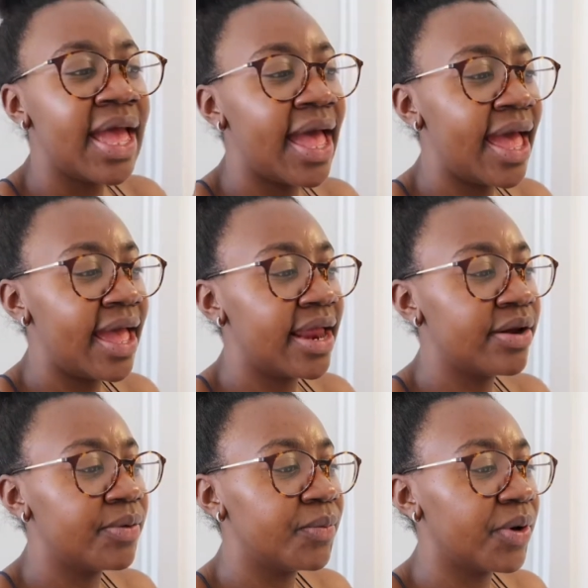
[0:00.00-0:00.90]

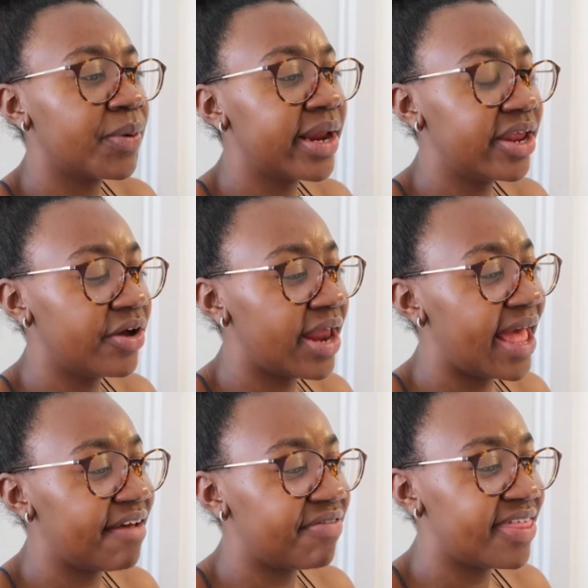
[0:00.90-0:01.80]
and we're quickly gonna
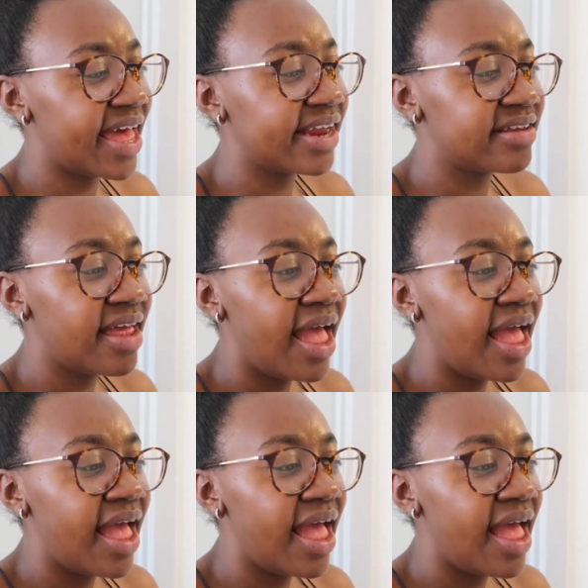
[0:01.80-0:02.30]
have that.